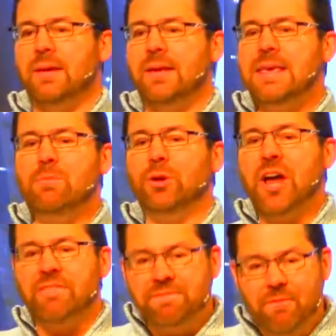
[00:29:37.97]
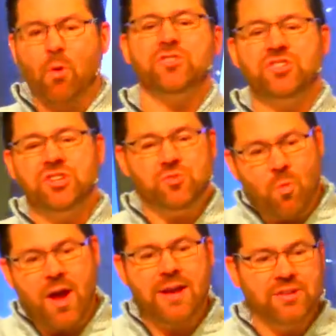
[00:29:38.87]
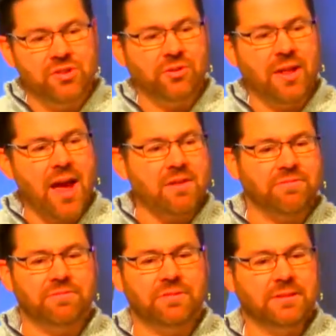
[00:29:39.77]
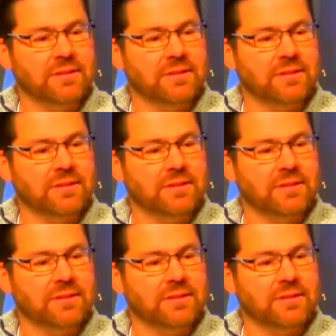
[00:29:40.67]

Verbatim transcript: he will not force his way into your life.